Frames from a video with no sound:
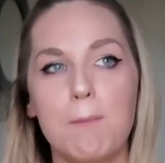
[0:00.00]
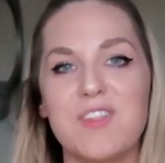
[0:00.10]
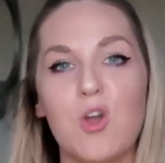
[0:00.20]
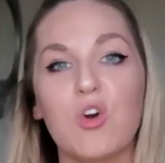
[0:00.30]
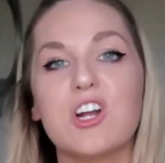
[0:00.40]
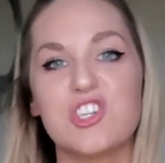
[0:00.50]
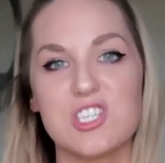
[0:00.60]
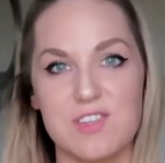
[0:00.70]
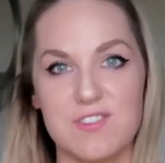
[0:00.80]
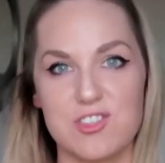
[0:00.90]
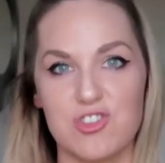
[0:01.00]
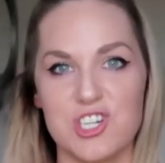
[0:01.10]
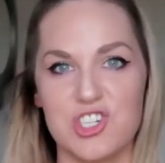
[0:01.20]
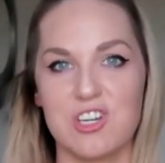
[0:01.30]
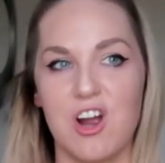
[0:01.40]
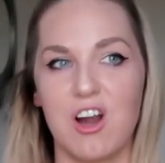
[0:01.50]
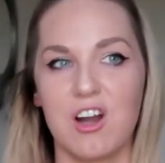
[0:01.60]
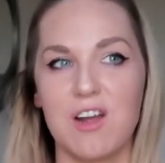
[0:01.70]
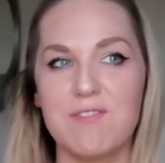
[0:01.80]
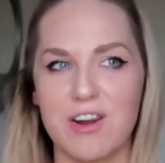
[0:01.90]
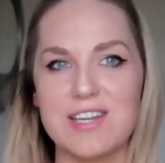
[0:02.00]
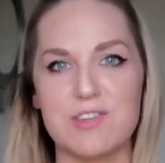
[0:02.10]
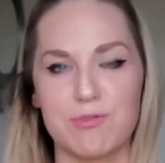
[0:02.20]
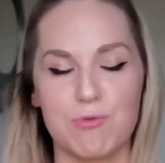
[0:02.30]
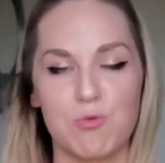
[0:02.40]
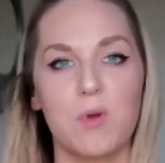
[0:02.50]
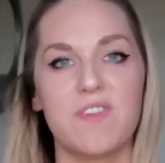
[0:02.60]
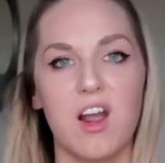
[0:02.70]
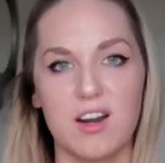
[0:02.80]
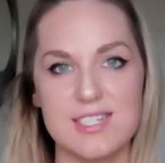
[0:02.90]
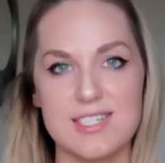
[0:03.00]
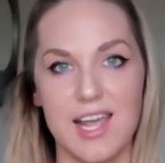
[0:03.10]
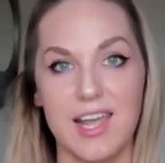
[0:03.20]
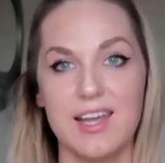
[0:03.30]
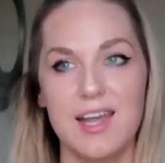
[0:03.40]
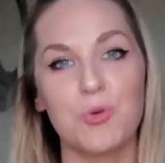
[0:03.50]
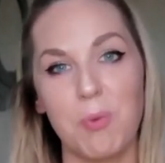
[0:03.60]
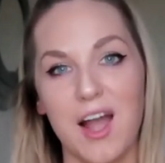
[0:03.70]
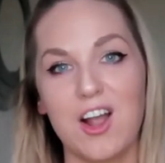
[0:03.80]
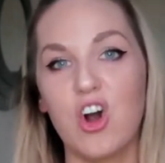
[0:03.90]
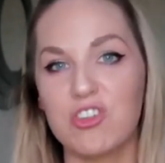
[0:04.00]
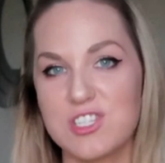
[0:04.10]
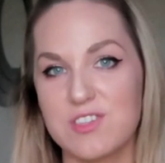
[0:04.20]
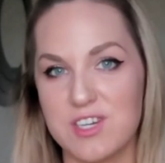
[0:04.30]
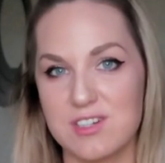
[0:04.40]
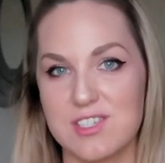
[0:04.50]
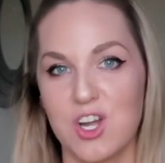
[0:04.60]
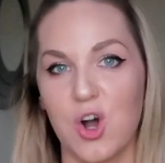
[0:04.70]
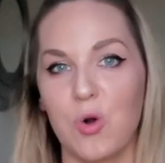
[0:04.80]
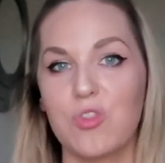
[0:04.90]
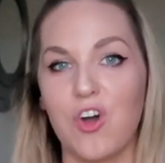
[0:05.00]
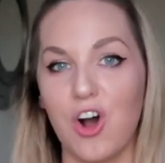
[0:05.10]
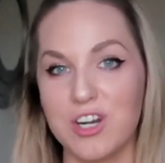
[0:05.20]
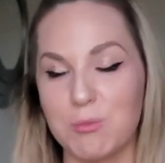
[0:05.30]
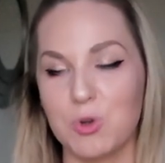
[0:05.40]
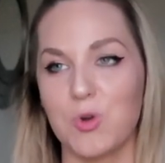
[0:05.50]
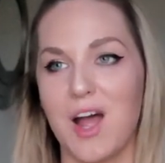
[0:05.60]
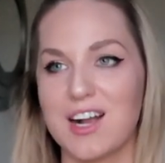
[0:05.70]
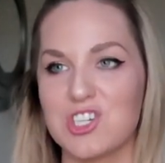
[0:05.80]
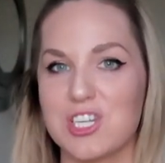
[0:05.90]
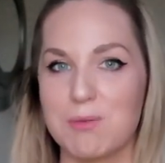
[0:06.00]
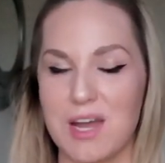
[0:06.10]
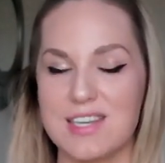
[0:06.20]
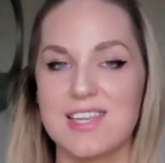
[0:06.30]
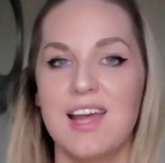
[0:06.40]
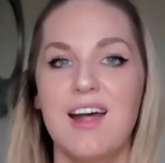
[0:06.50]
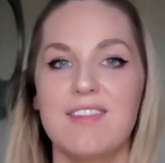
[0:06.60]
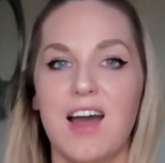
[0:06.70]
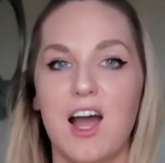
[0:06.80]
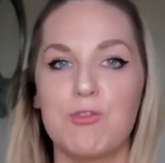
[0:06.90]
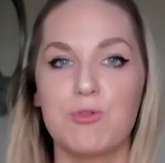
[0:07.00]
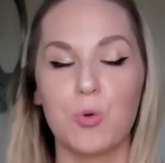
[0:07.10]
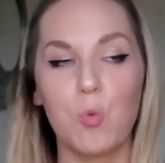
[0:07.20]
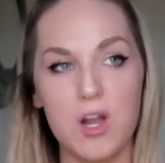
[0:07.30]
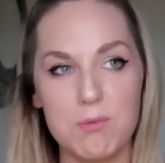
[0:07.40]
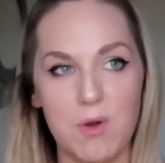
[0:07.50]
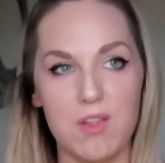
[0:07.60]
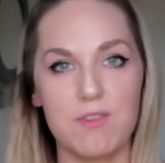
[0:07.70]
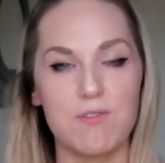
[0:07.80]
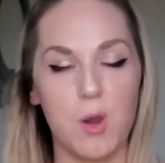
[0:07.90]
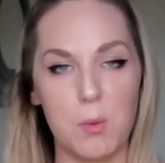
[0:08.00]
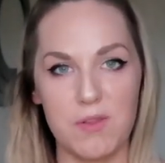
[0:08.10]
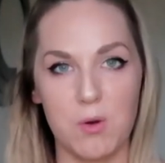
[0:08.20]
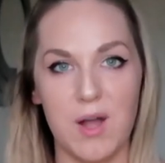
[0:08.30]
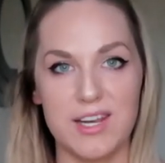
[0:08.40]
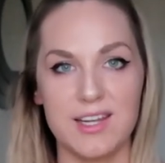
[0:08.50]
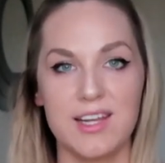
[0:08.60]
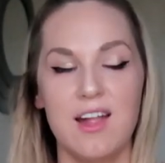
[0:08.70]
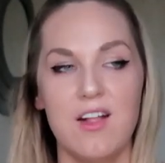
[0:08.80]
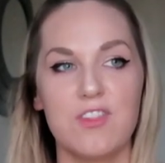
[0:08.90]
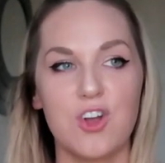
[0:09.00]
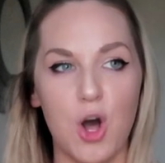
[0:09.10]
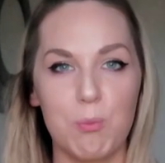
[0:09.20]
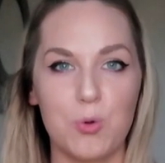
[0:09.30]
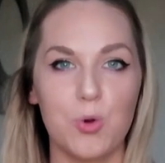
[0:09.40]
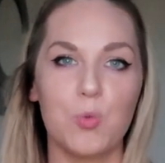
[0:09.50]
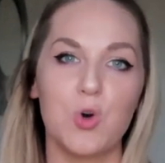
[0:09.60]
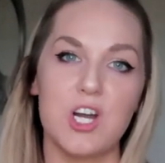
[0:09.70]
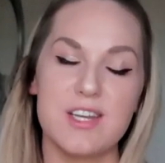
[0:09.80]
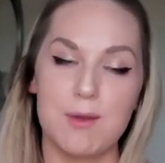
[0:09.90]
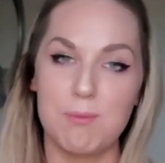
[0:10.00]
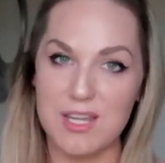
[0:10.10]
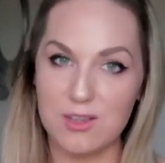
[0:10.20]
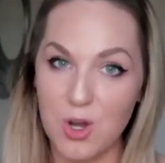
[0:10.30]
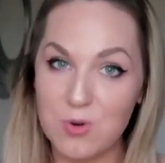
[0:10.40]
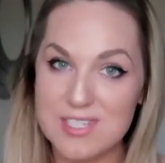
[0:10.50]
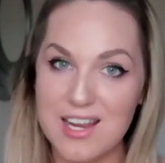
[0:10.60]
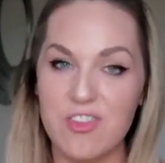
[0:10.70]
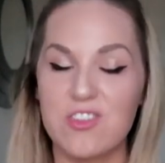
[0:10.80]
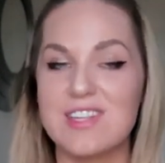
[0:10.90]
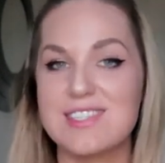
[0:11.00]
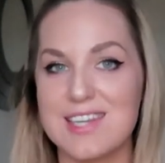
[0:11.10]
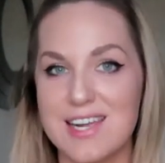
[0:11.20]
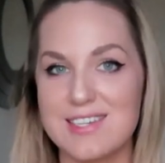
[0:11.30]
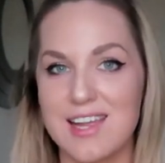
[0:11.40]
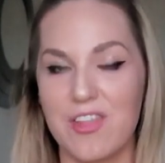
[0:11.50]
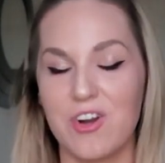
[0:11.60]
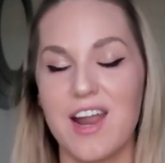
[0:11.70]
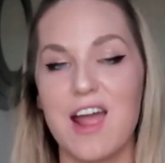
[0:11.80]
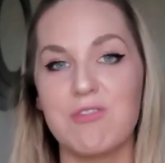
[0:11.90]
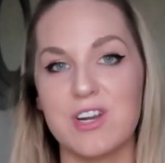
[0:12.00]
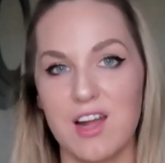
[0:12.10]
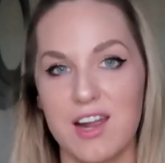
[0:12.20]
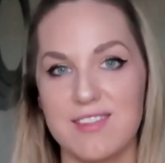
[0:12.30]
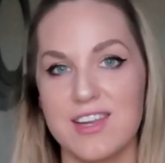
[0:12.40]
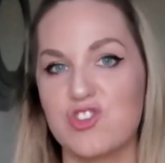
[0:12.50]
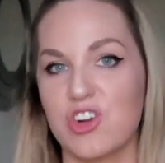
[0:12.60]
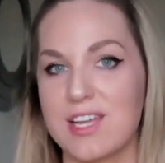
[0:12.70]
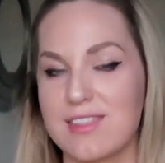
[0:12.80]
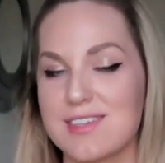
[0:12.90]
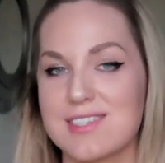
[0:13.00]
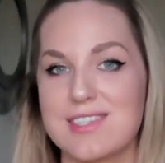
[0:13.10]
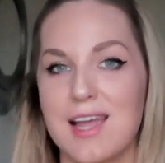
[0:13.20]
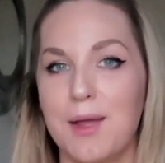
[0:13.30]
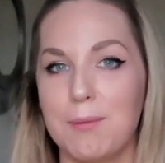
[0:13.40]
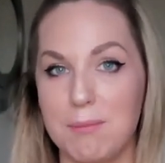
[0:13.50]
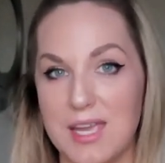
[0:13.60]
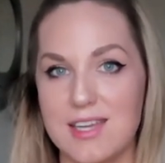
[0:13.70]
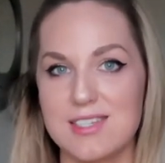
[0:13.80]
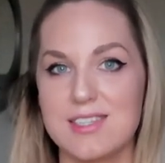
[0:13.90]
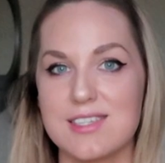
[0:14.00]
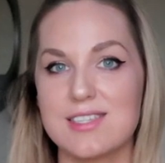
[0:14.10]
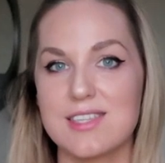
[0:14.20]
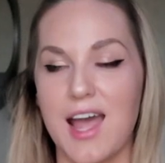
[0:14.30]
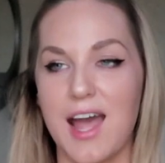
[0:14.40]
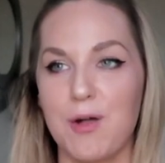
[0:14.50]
But the origins of this tradition are very different from what they are today. So back hundreds of years ago, the honeymoon actually meant that for 1 month following their wedding, the couple would be alone together, they'd stay together, and every night they'd drink this mead, this